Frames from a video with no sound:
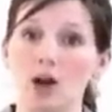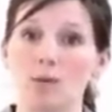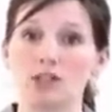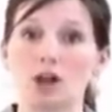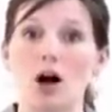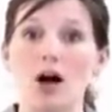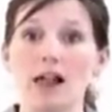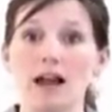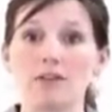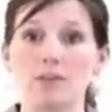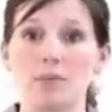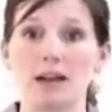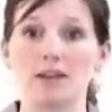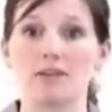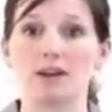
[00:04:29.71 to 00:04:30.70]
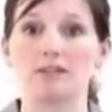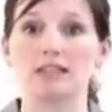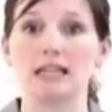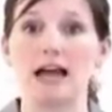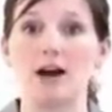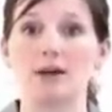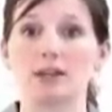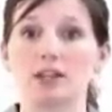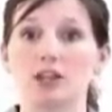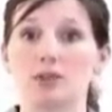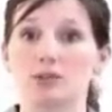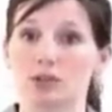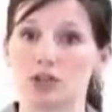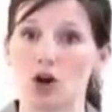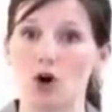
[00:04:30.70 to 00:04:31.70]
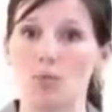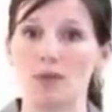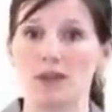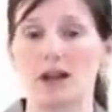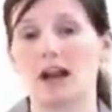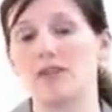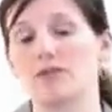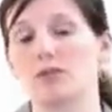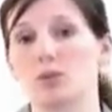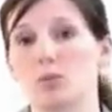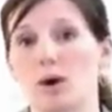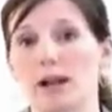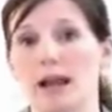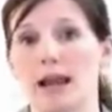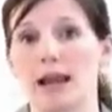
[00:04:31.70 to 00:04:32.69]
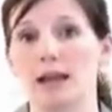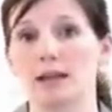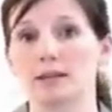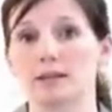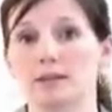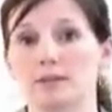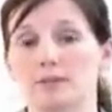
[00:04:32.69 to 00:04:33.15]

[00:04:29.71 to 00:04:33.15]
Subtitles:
which all have the benefit of allowing the user to open the knife with one hand.